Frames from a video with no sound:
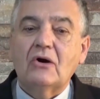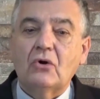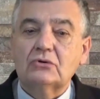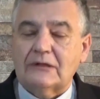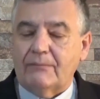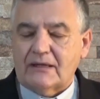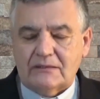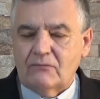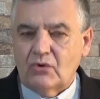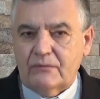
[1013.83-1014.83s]
or
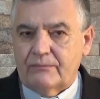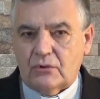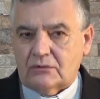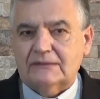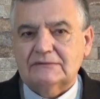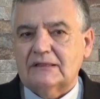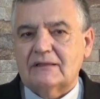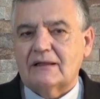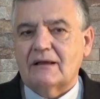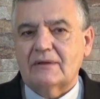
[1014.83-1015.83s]

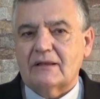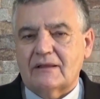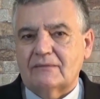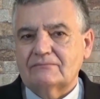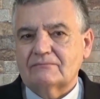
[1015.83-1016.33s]
what business